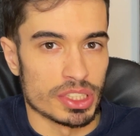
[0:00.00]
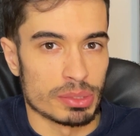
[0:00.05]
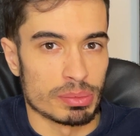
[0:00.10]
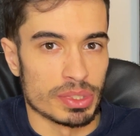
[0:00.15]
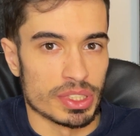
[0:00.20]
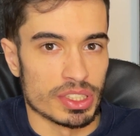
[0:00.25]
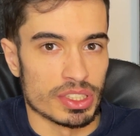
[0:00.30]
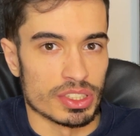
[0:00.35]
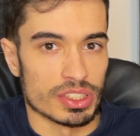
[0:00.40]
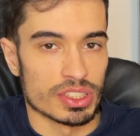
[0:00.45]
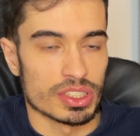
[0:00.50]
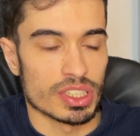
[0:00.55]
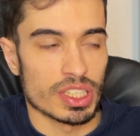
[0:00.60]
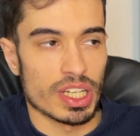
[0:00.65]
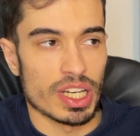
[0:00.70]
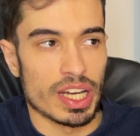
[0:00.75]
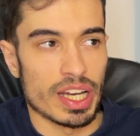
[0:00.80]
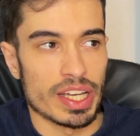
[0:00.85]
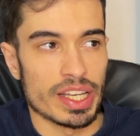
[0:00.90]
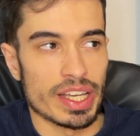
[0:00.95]
speakers.
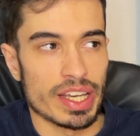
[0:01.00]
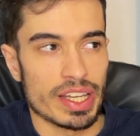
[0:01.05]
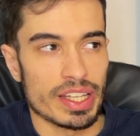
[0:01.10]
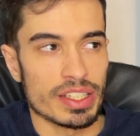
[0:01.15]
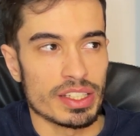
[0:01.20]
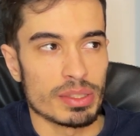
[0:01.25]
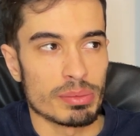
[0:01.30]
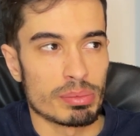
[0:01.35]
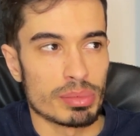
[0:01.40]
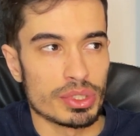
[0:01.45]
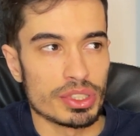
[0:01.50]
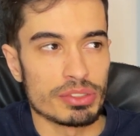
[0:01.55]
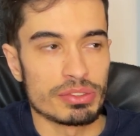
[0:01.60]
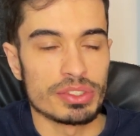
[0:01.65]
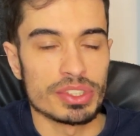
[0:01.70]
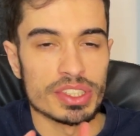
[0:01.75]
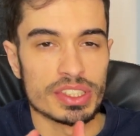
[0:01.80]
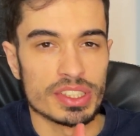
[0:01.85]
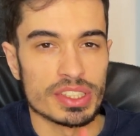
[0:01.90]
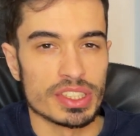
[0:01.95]
I had a
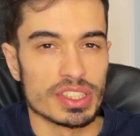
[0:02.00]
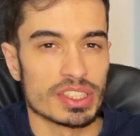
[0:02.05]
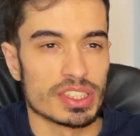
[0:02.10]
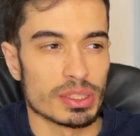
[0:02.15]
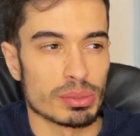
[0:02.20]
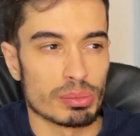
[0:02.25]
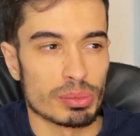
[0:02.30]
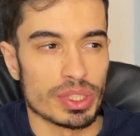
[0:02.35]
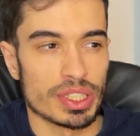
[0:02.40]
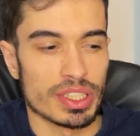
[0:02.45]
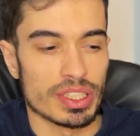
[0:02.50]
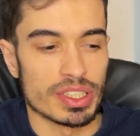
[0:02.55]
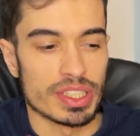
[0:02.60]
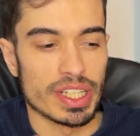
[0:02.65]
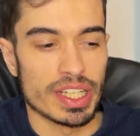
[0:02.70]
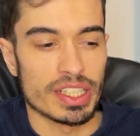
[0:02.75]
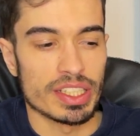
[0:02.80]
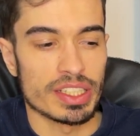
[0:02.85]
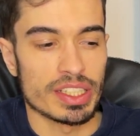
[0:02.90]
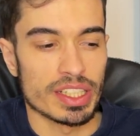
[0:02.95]
previous system with a
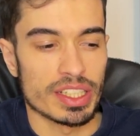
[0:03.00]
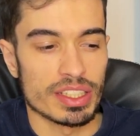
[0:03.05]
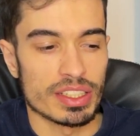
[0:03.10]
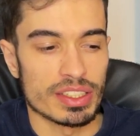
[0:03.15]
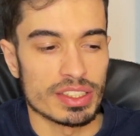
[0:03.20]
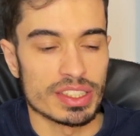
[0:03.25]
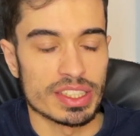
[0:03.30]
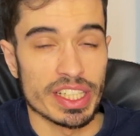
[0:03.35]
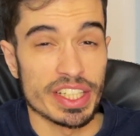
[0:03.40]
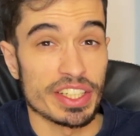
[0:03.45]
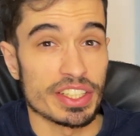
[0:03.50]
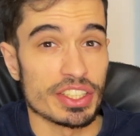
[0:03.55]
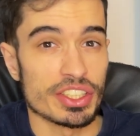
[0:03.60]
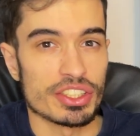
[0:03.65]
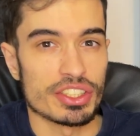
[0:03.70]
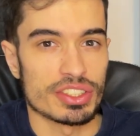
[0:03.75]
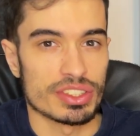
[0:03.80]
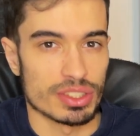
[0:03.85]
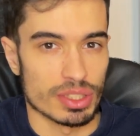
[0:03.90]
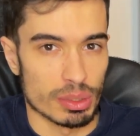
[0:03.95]
dedicated
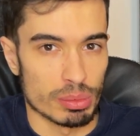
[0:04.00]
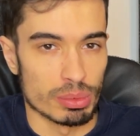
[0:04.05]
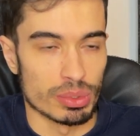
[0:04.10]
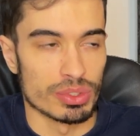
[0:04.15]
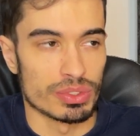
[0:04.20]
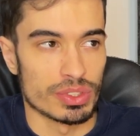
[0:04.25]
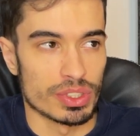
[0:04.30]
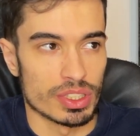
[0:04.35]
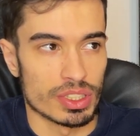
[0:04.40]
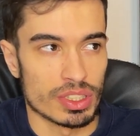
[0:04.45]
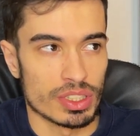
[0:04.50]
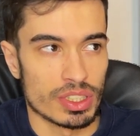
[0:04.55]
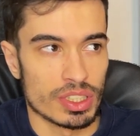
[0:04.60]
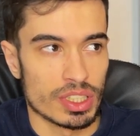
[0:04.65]
10-inch subwoofer